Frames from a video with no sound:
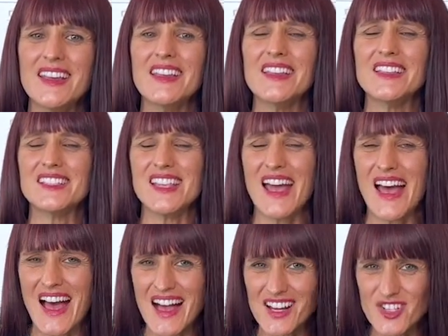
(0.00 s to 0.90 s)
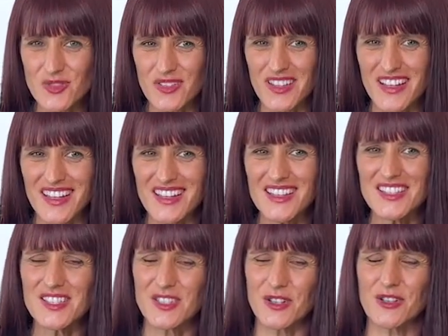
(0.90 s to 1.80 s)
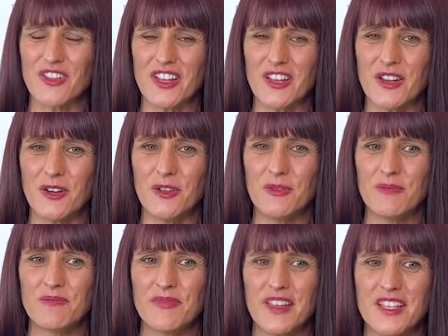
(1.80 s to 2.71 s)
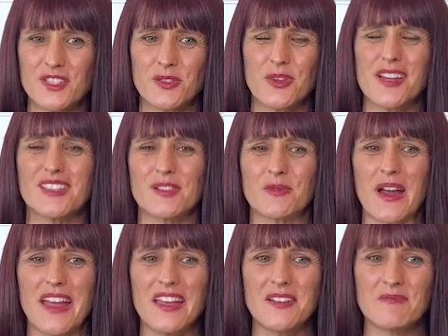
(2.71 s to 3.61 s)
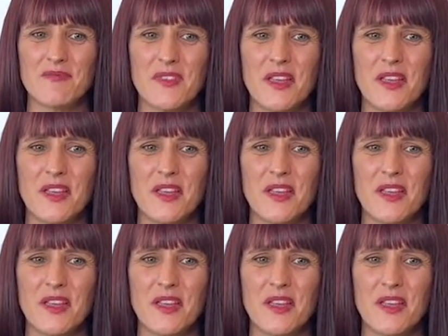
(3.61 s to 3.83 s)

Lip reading: is actually serving you. It's crazy, right?